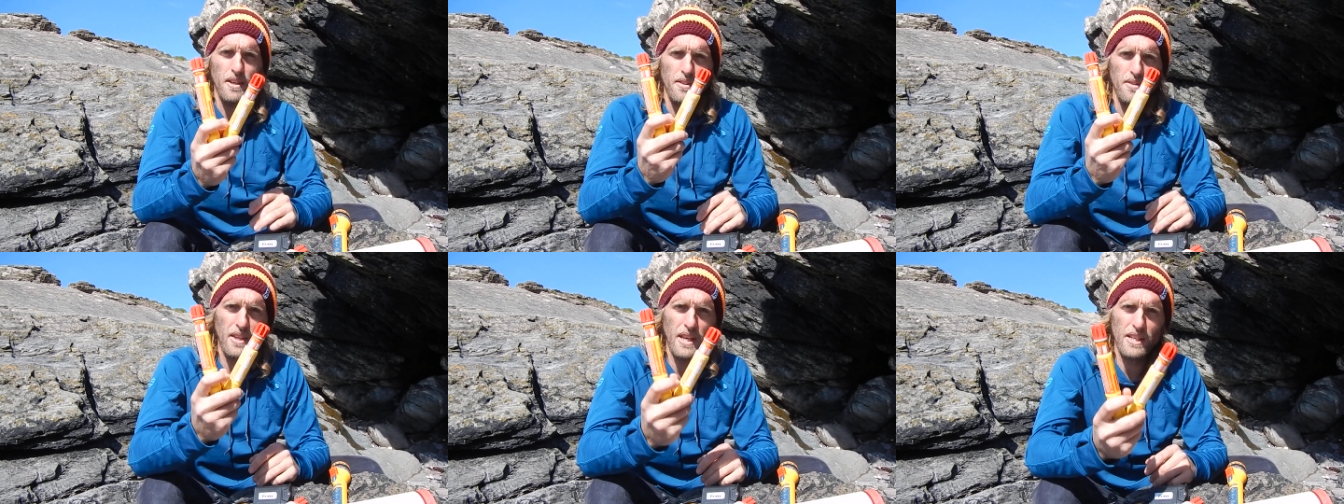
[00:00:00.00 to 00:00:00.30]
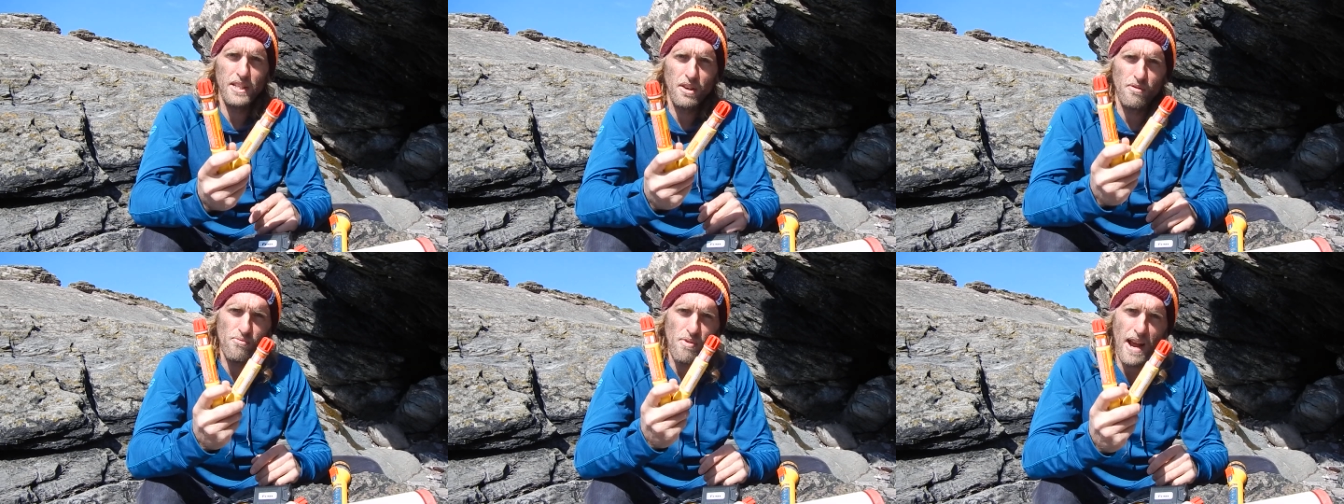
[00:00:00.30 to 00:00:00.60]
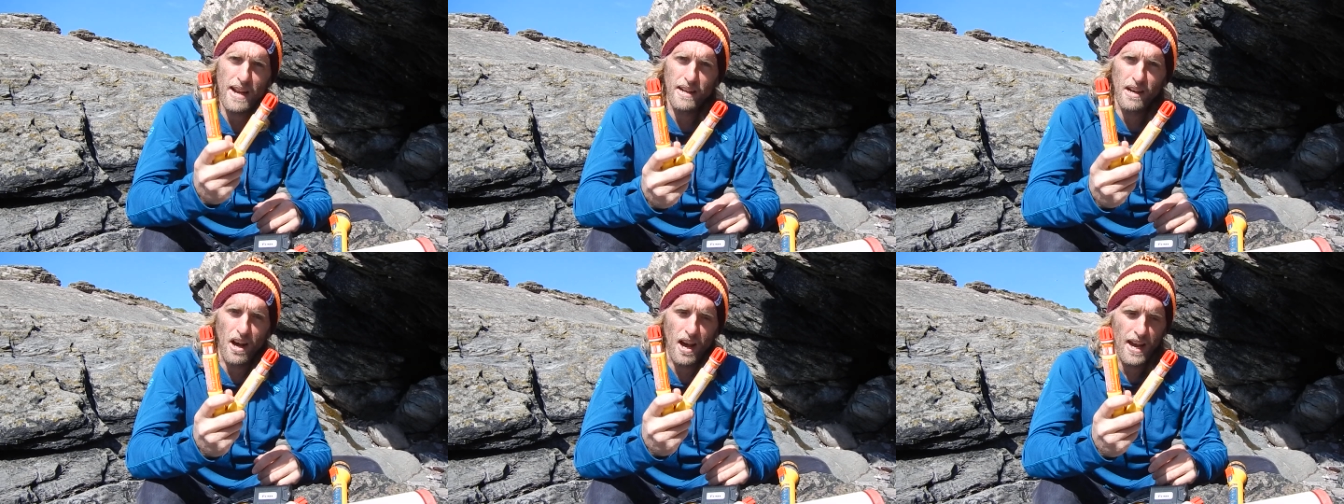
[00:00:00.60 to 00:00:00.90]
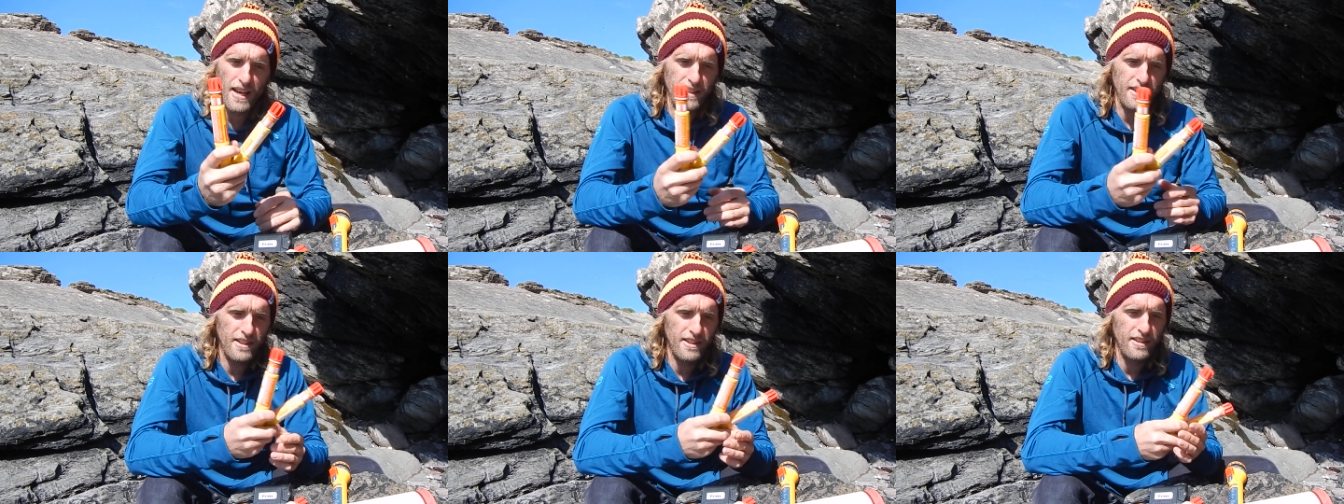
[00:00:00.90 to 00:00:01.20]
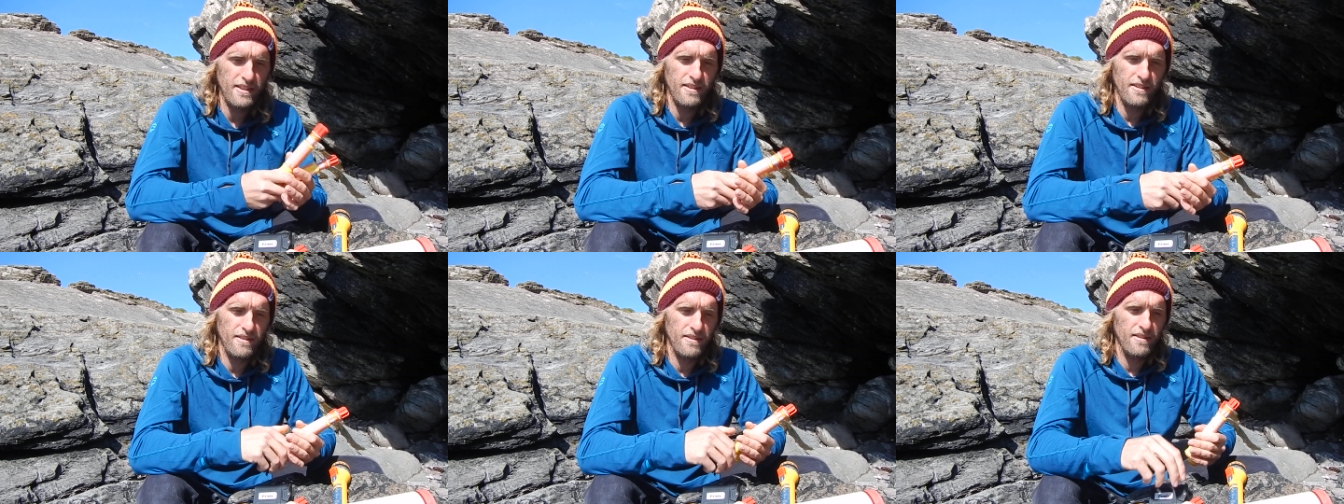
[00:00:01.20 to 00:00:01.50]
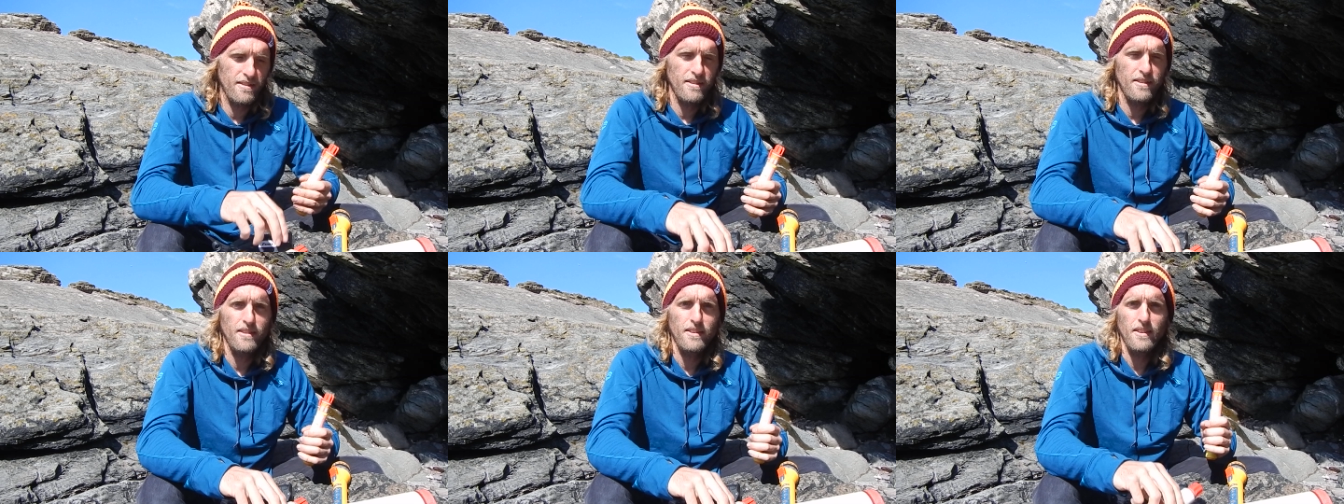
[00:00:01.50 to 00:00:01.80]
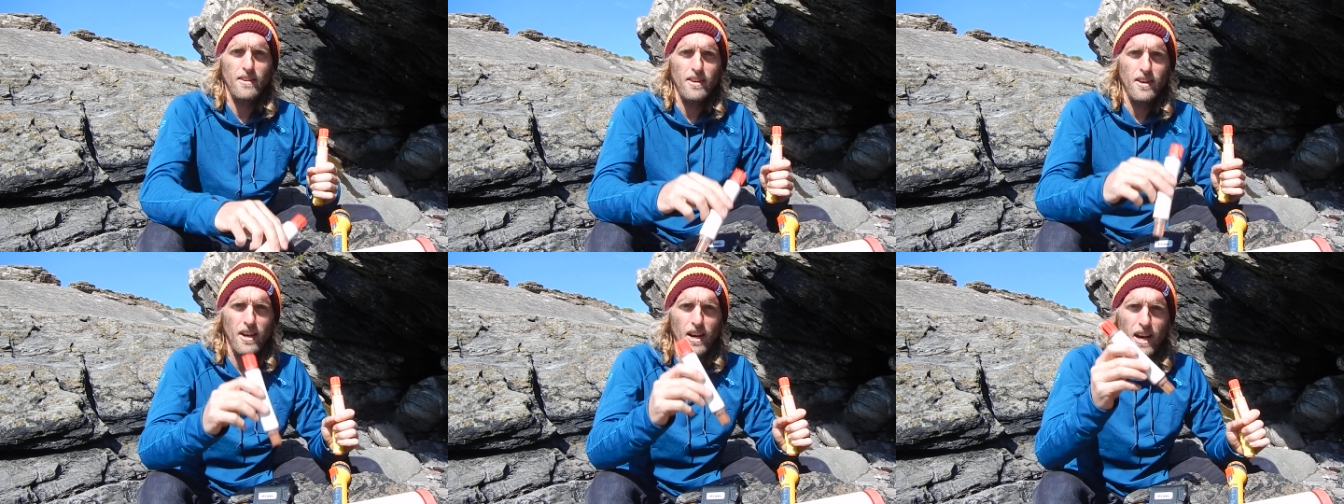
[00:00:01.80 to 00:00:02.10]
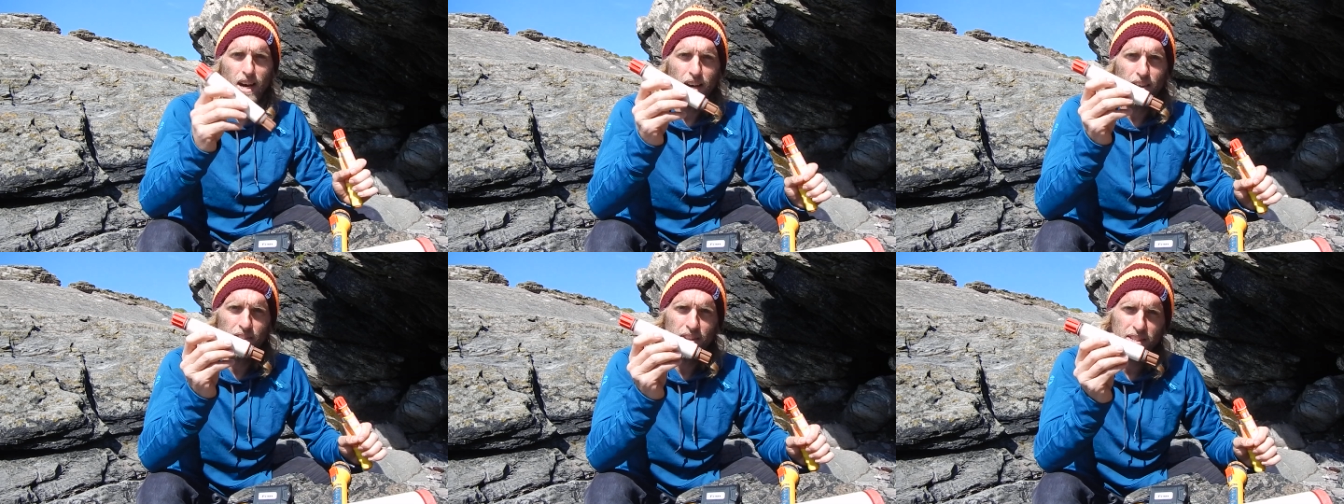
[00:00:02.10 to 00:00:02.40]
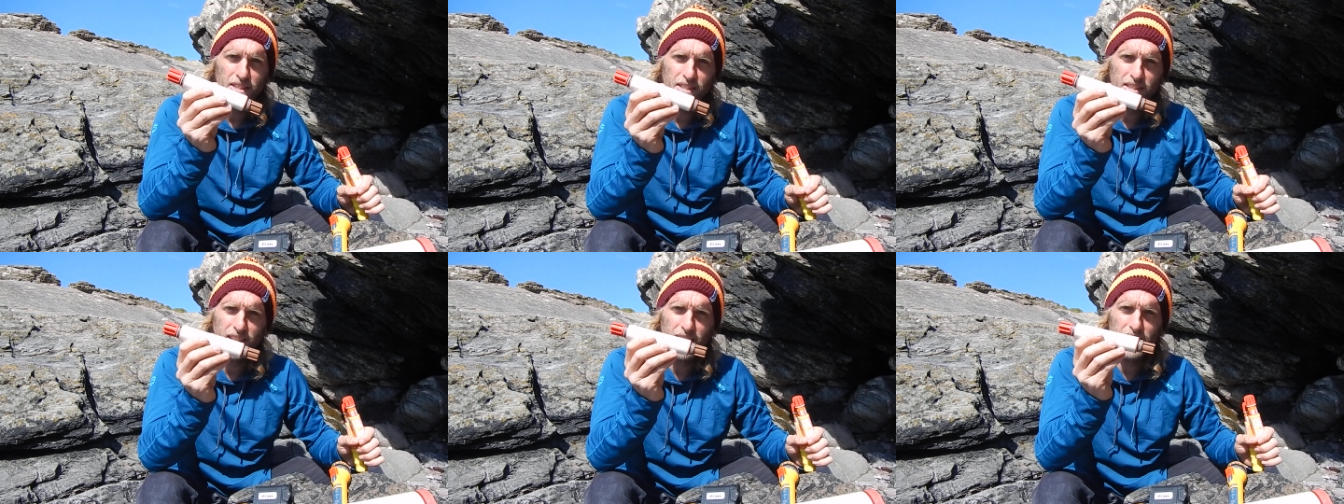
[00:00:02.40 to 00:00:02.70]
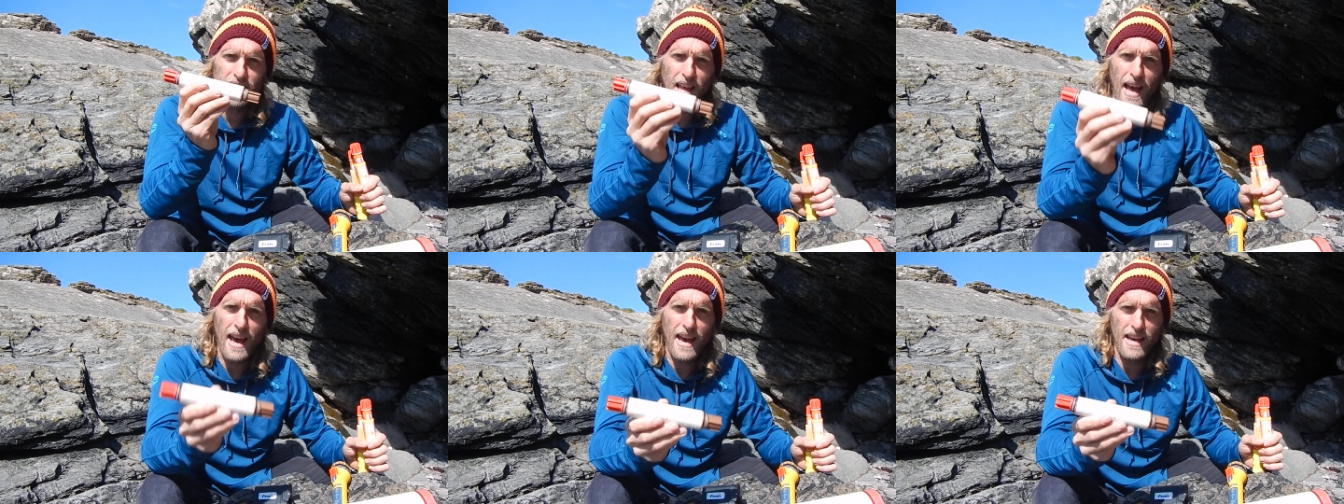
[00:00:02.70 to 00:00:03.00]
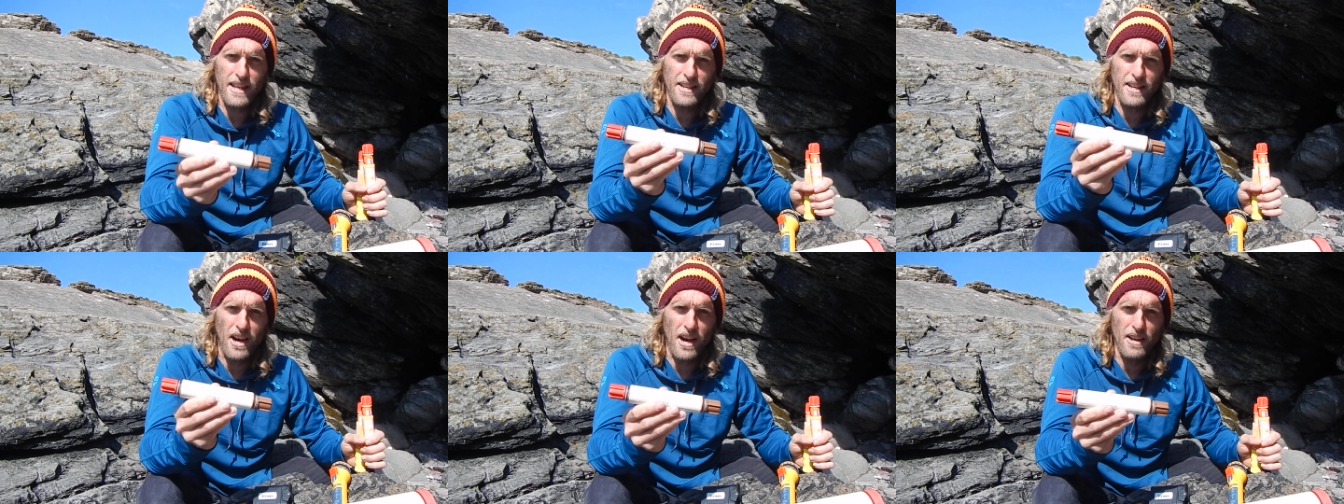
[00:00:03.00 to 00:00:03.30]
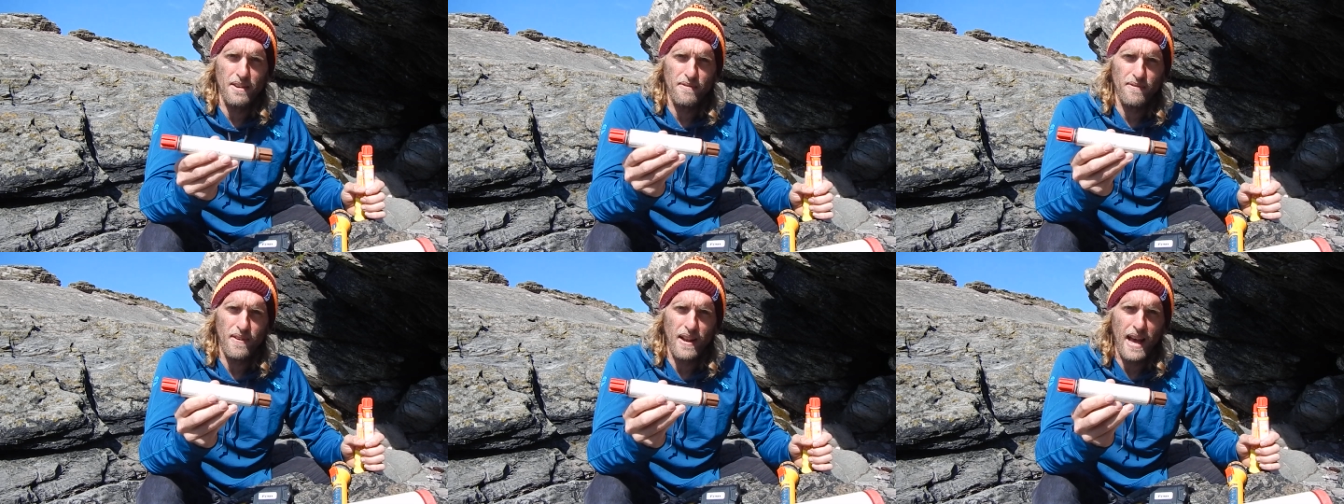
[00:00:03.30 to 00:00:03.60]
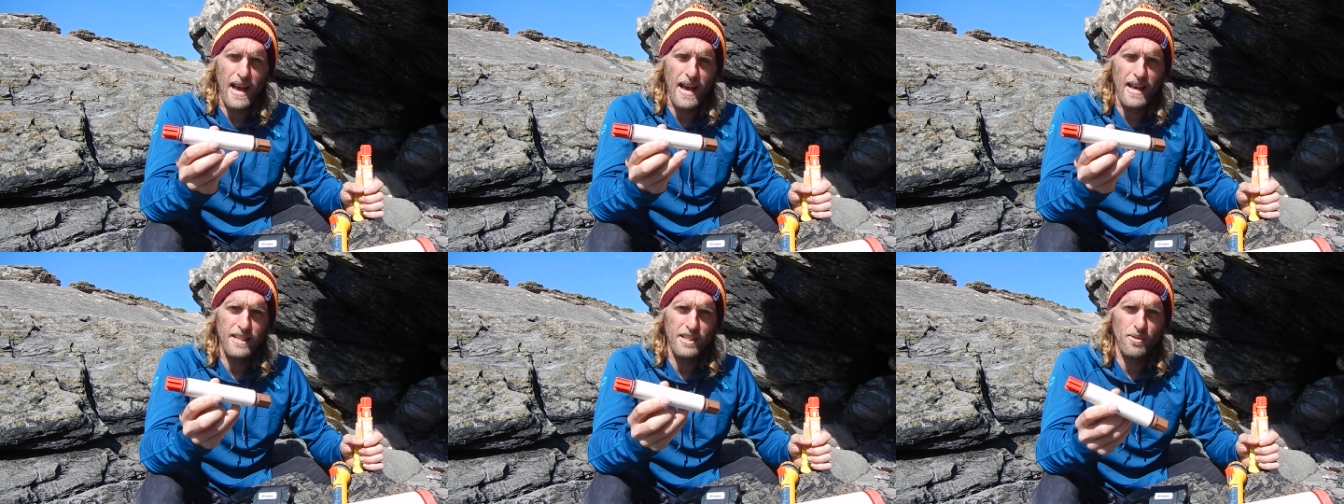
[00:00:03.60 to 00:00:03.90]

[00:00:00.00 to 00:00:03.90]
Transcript: These are red lights. And this is a day and night flare.